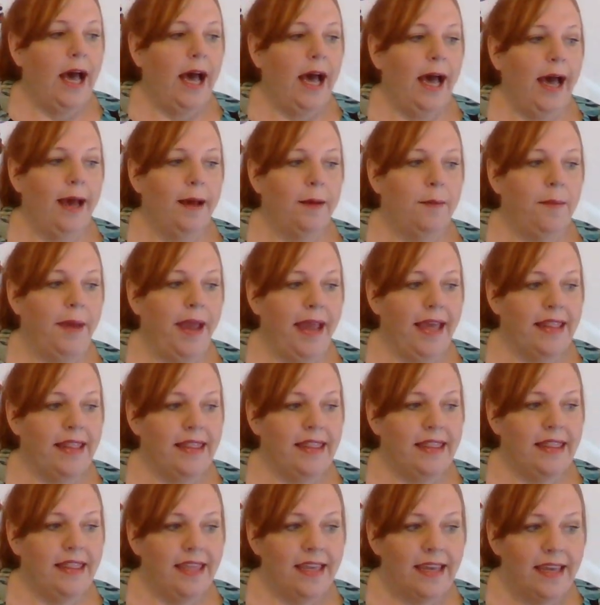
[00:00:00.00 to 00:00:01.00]

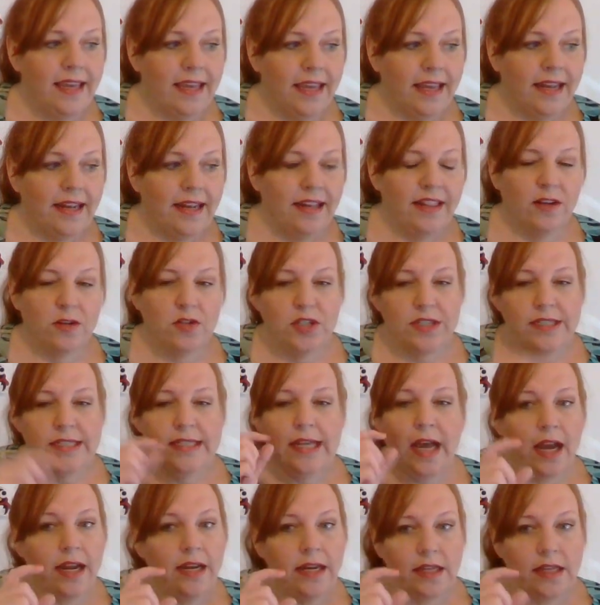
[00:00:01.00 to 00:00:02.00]
And then there's a
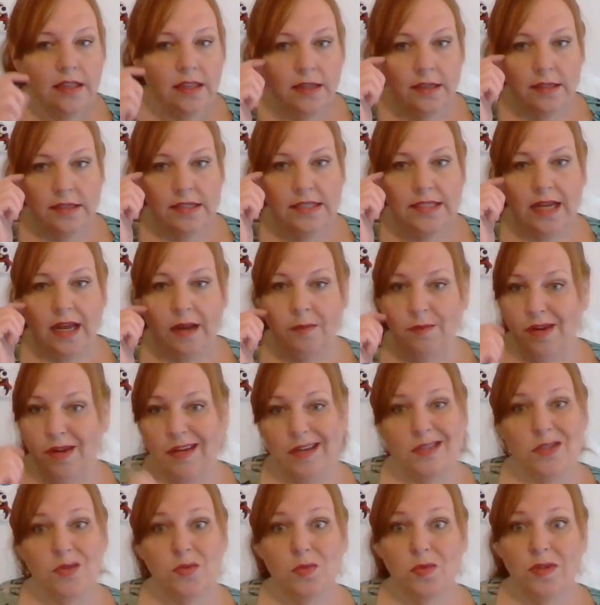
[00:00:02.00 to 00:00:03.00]
tiny little
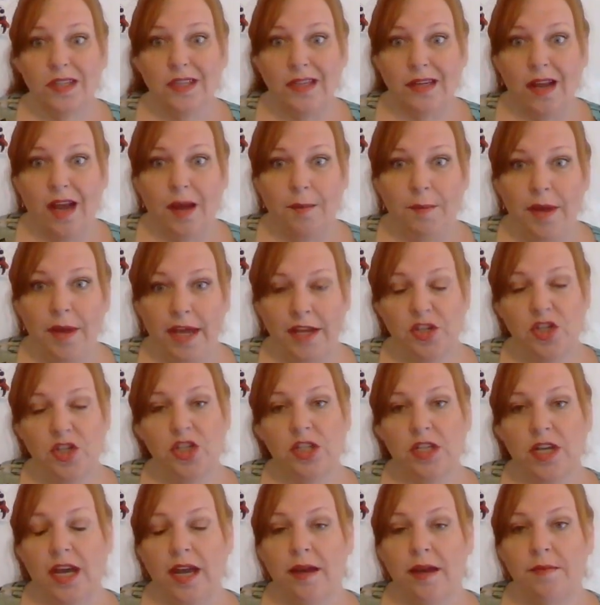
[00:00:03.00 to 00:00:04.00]
assignment. It's really not much.
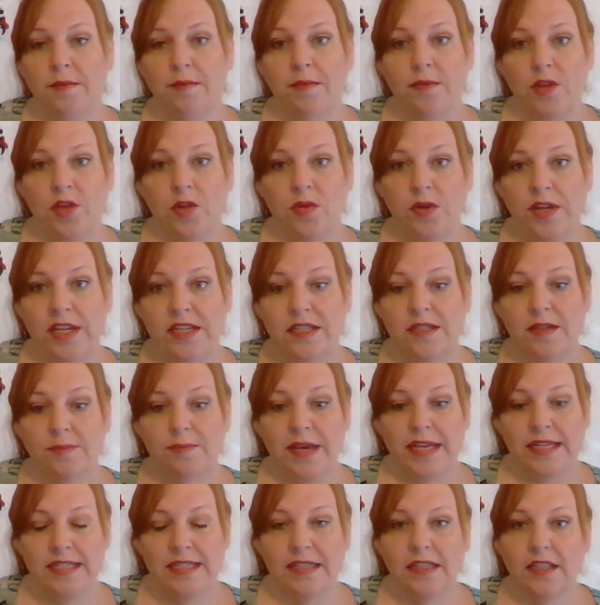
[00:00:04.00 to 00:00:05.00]
You need to
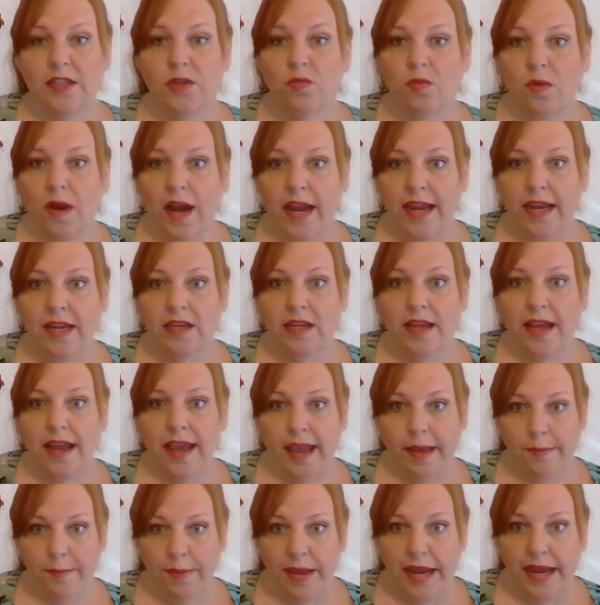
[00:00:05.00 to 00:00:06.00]
basically write
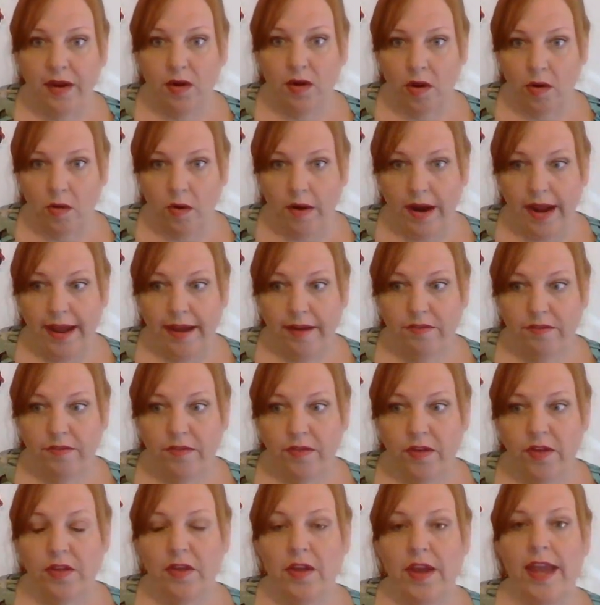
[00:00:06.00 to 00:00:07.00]
a paragraph
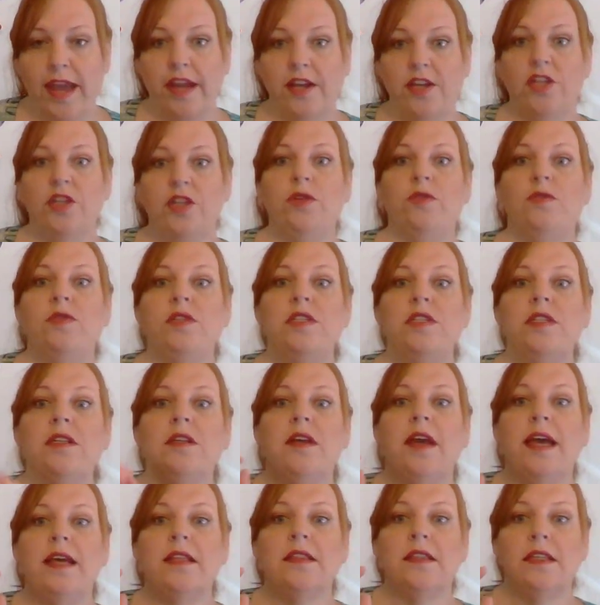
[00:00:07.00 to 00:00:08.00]
and use
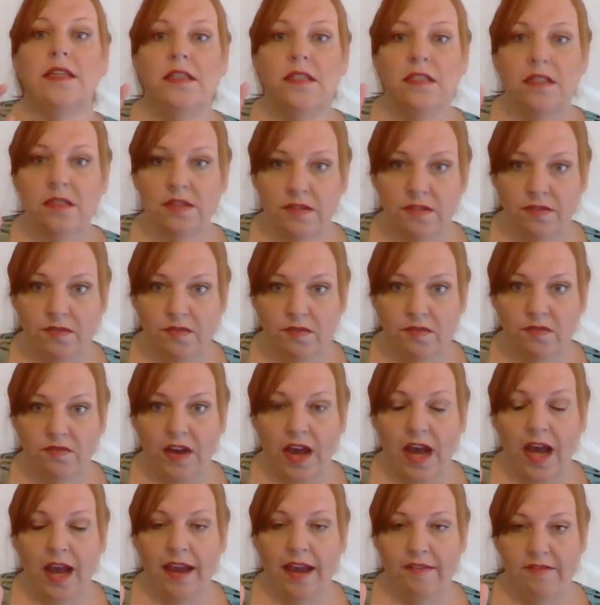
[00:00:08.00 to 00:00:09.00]
at least
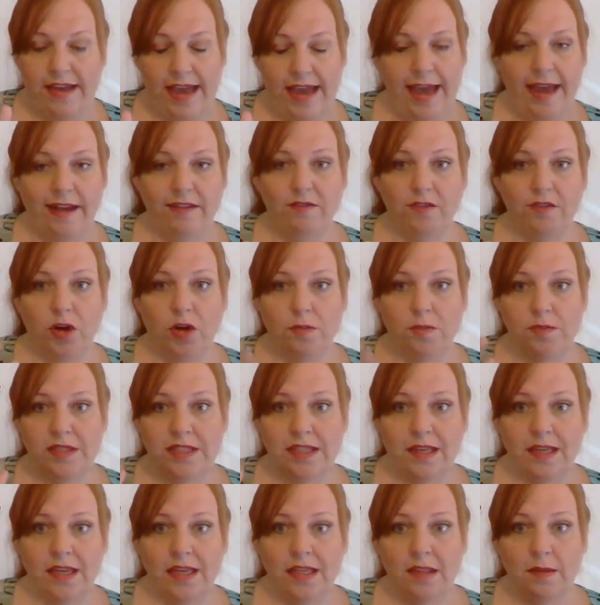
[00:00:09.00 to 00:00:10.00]
5
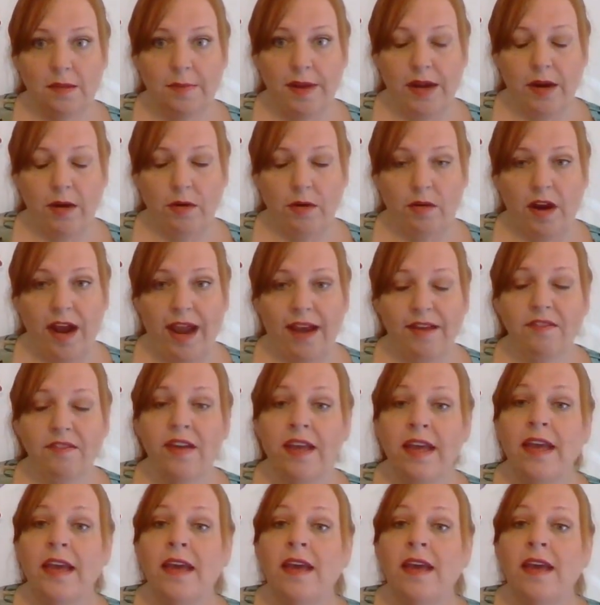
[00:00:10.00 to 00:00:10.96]
adverbs in the paragraph.